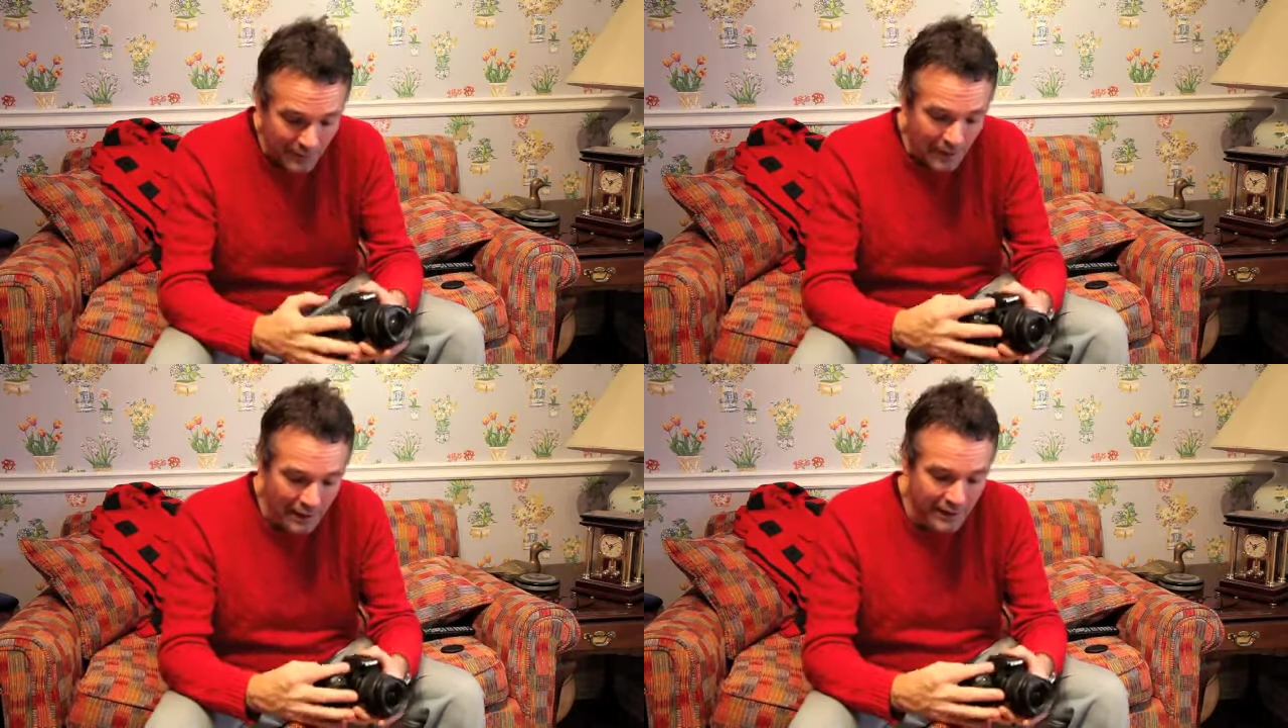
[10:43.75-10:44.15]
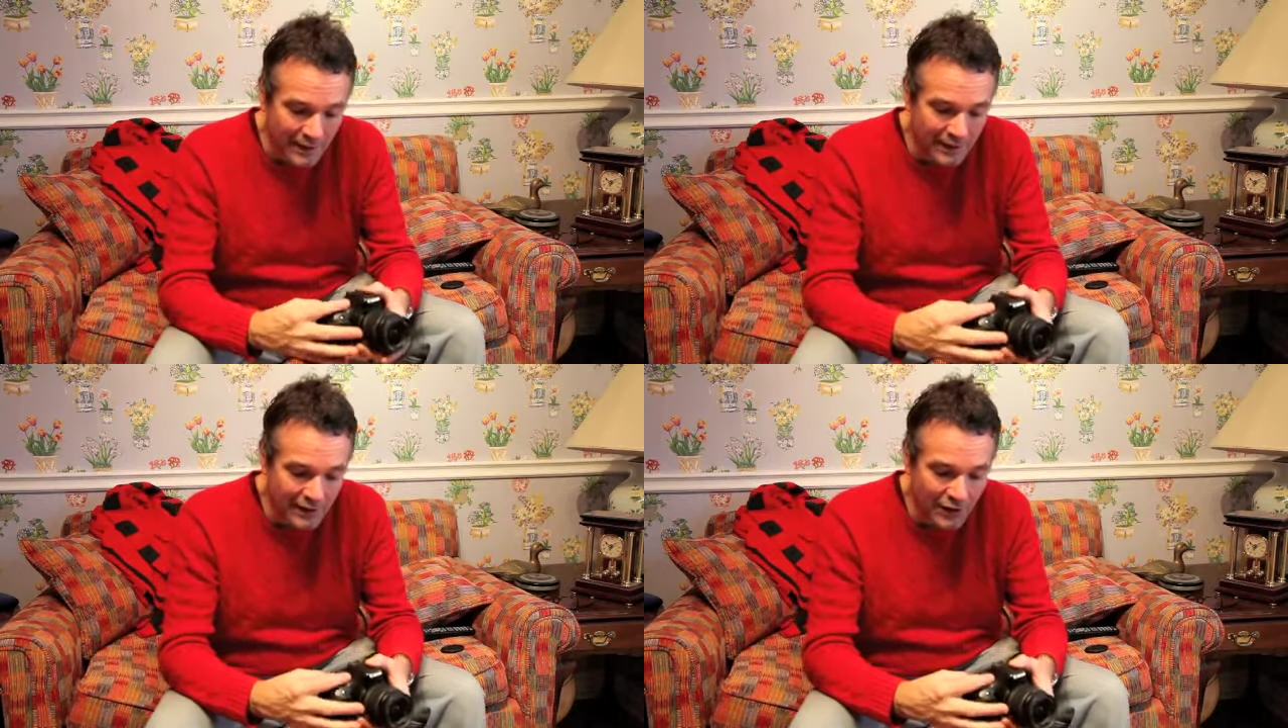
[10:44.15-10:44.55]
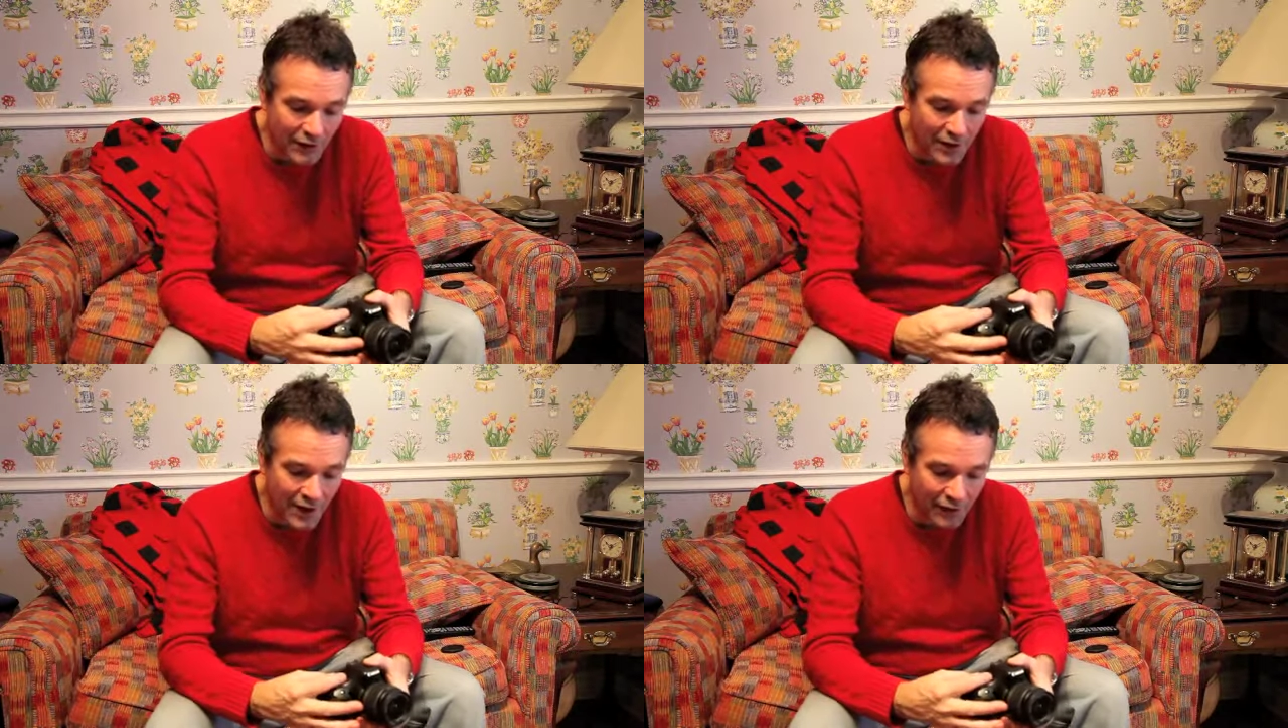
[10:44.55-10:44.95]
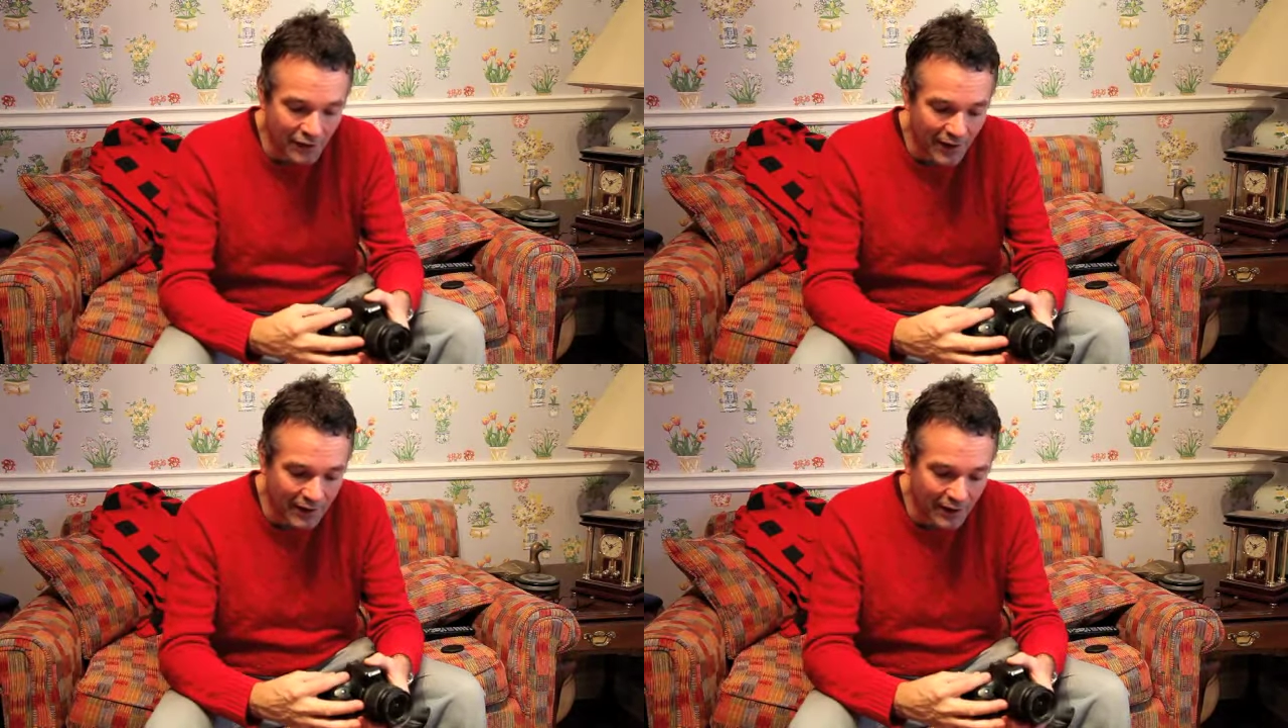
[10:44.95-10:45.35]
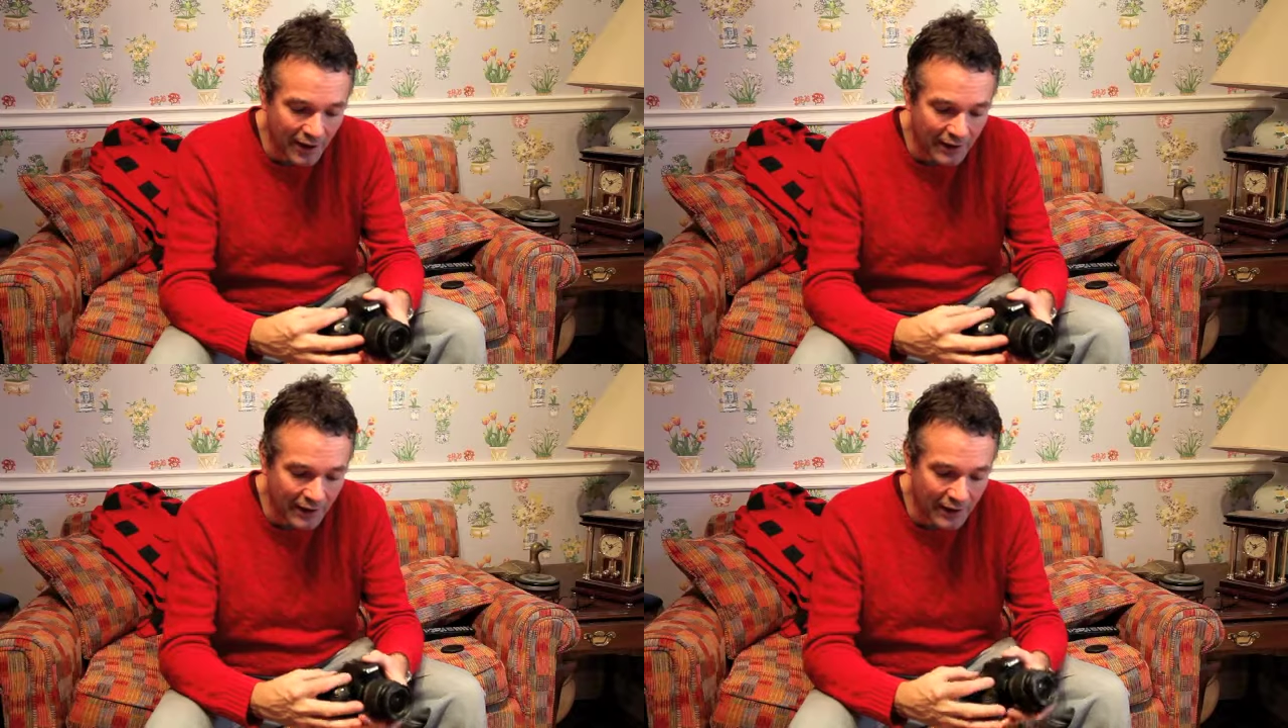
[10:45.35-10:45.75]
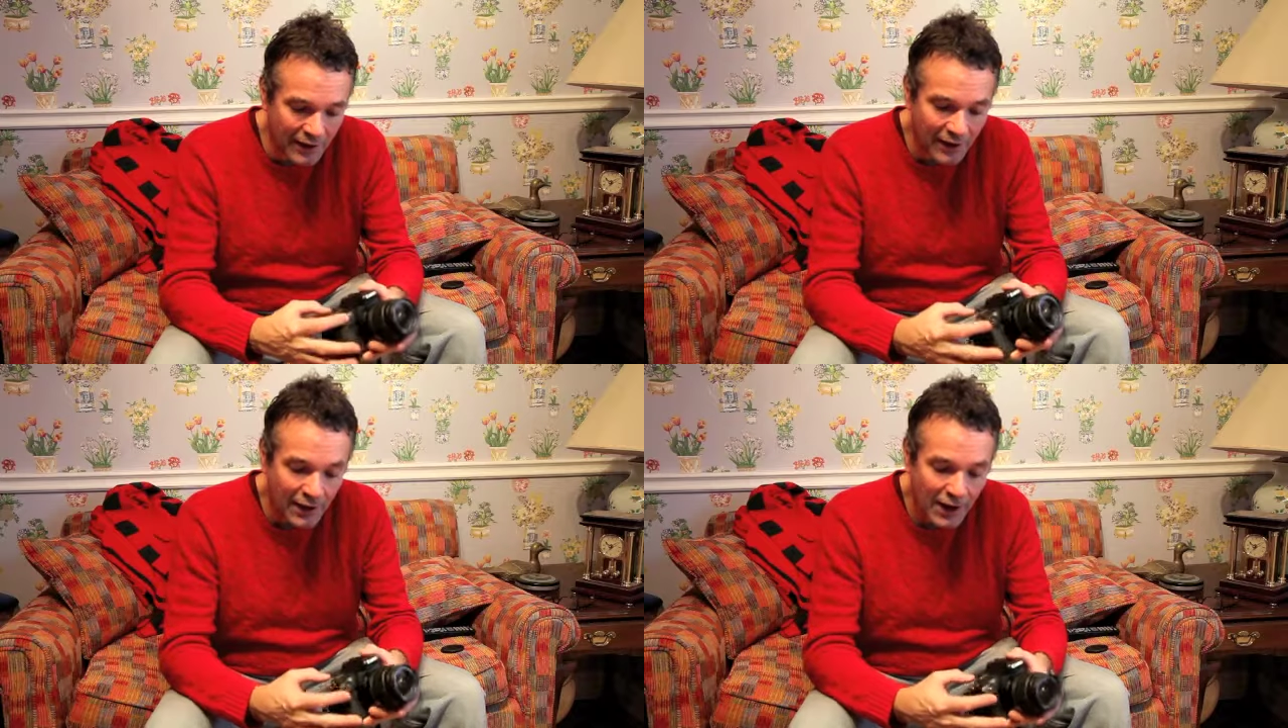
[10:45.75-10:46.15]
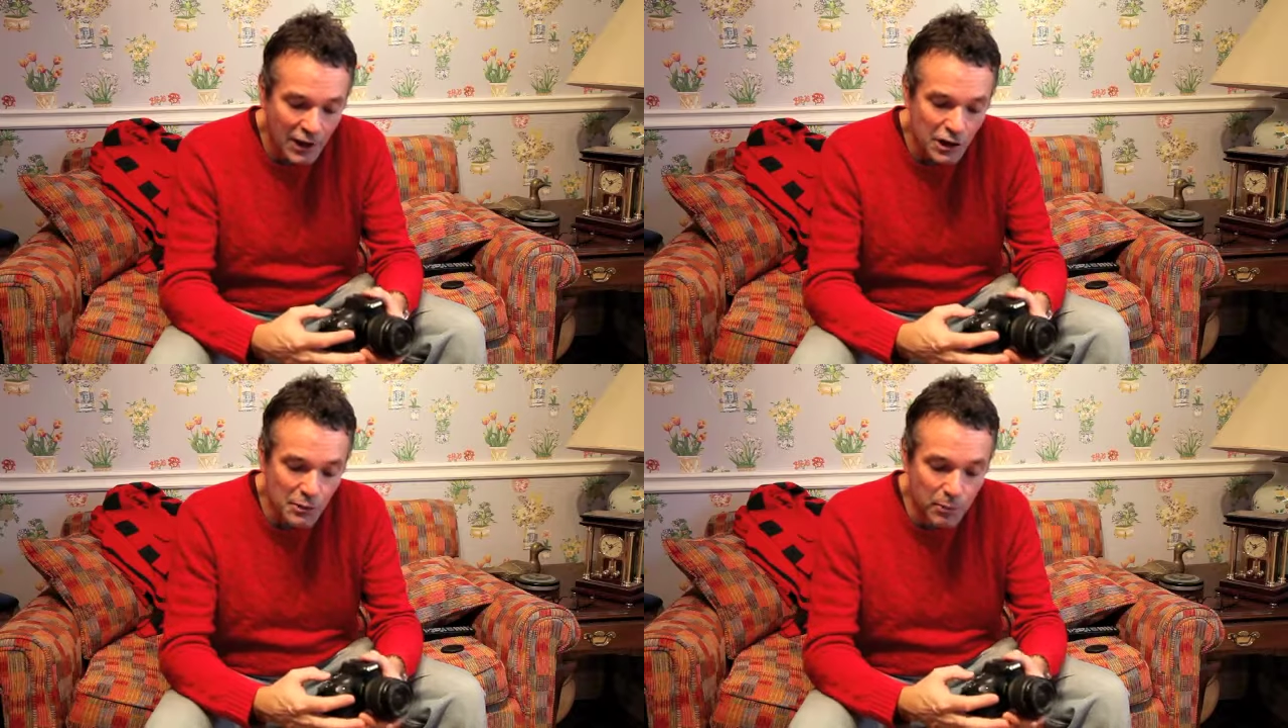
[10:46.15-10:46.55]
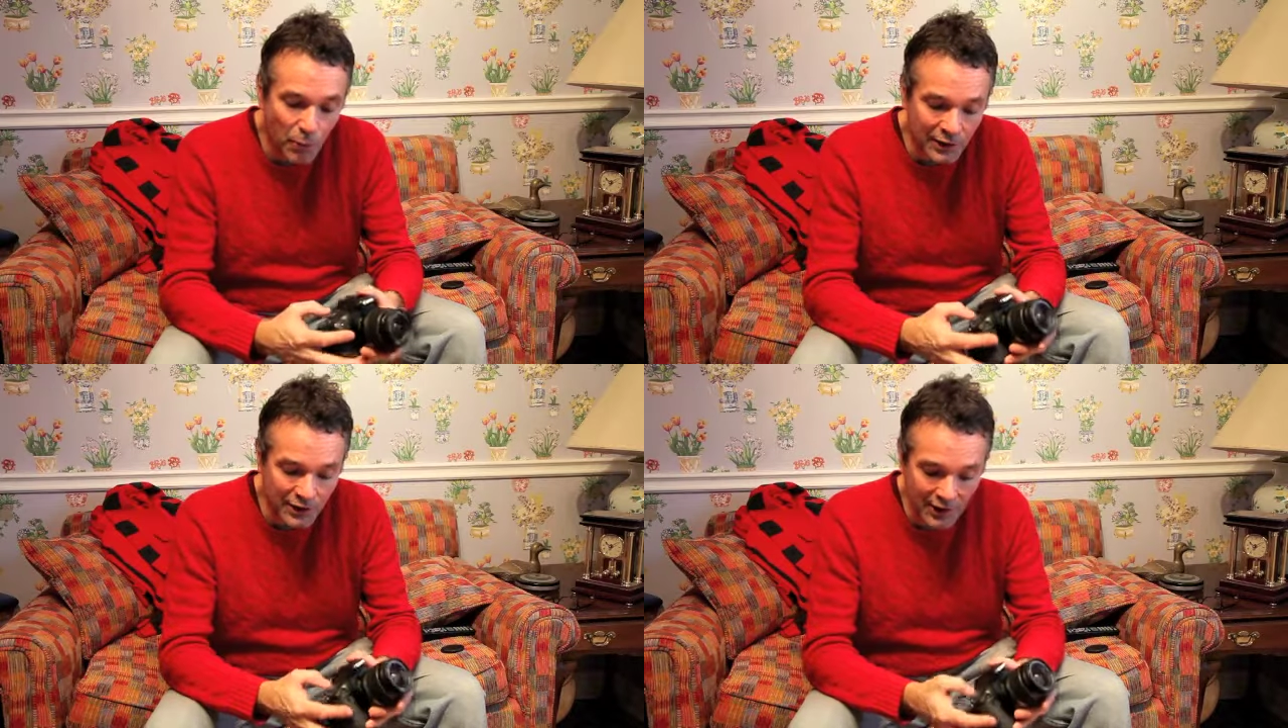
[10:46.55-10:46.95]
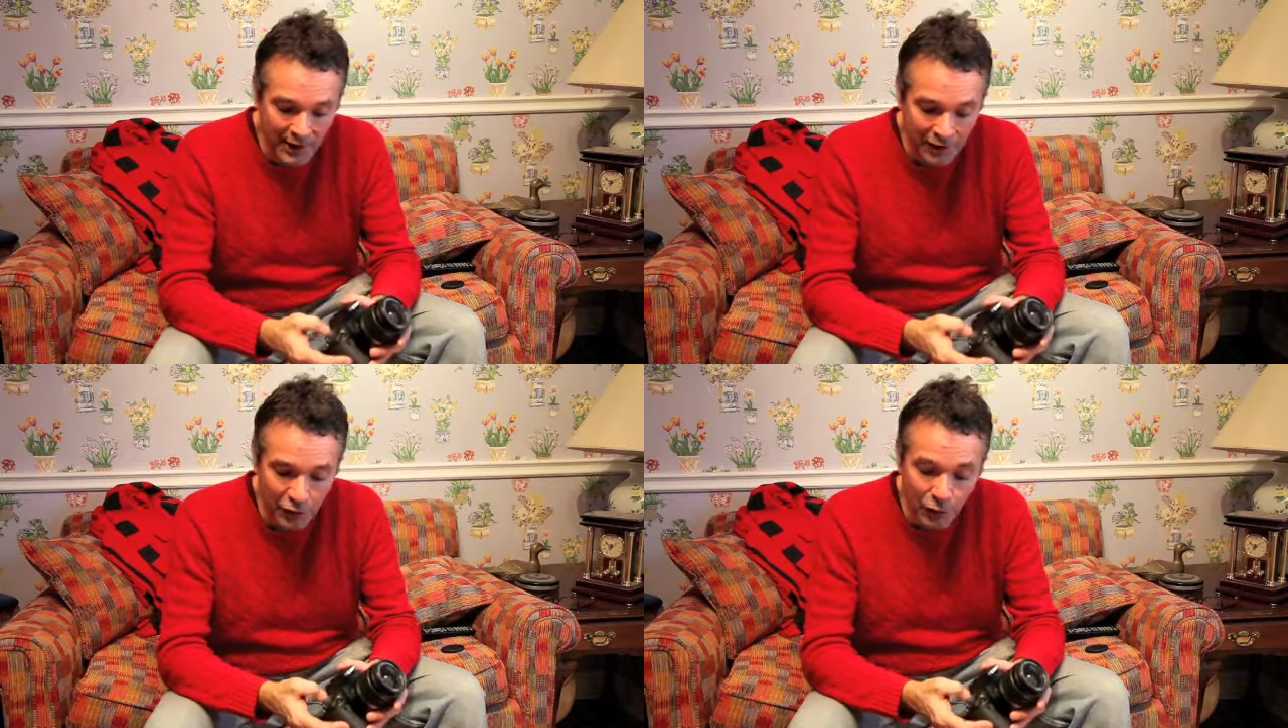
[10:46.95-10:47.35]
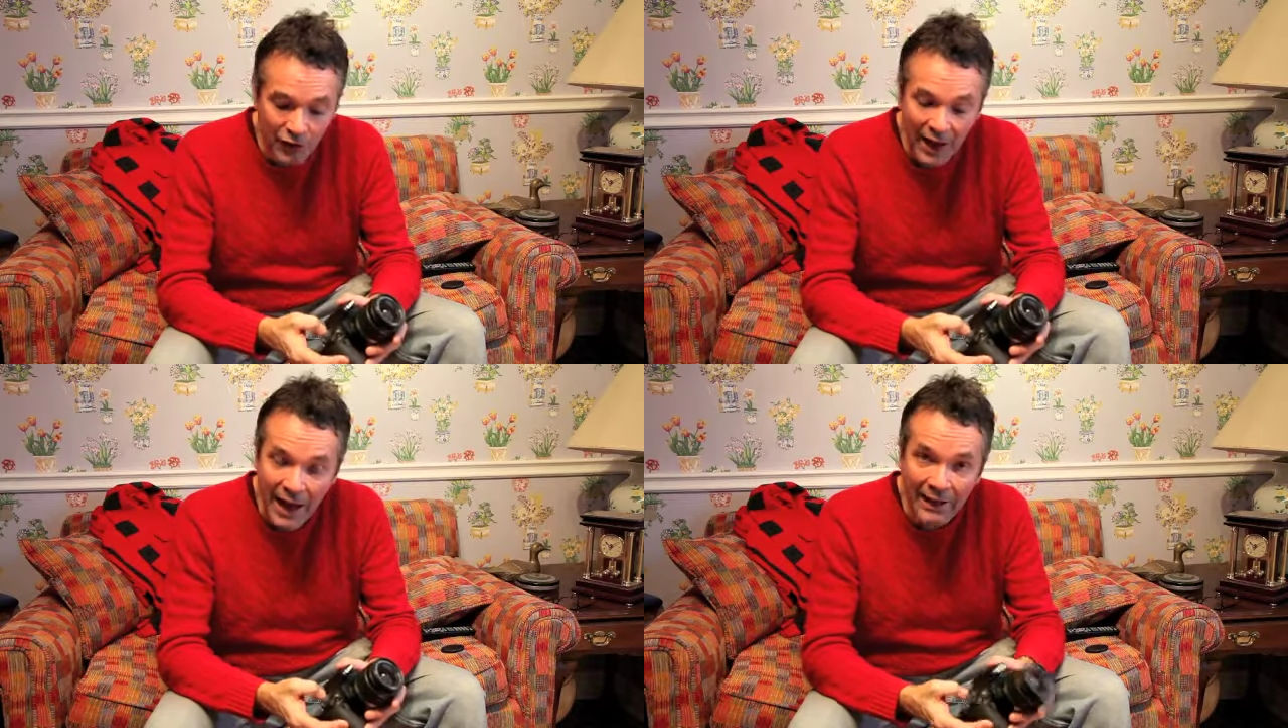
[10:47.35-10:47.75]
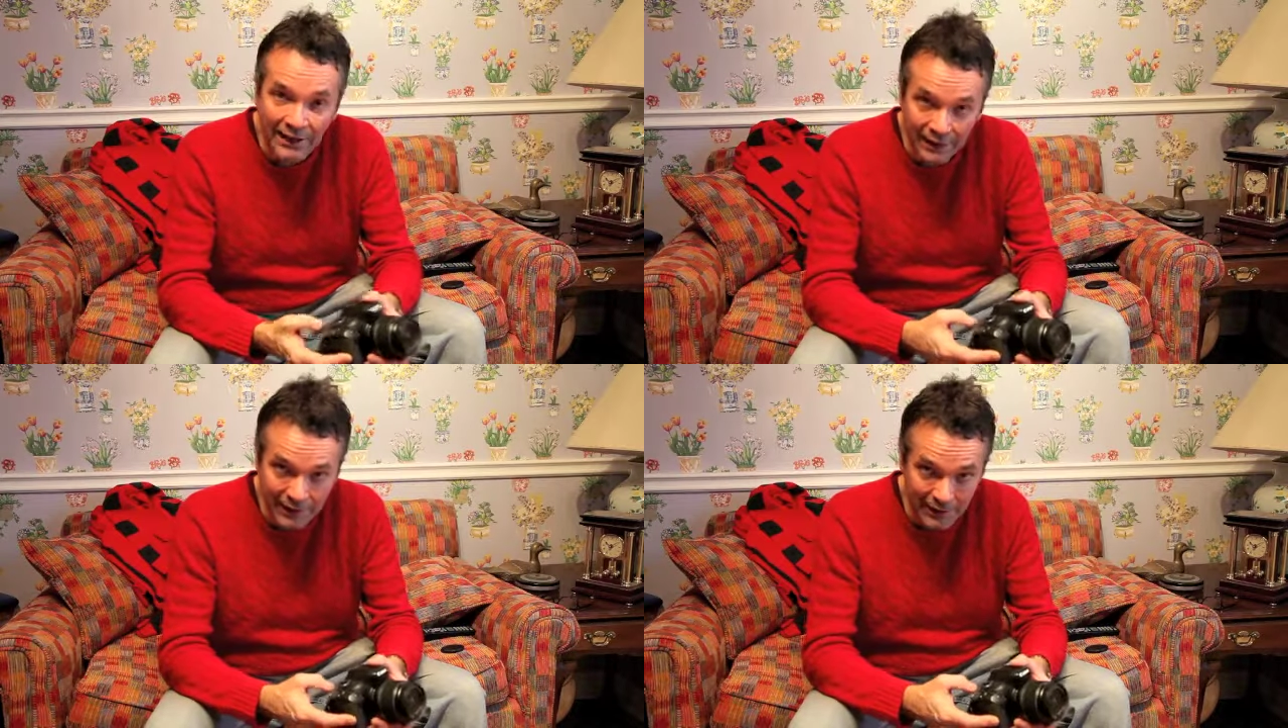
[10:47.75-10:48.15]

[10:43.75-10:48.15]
And then there's another setting on here, sports setting, shows an athlete,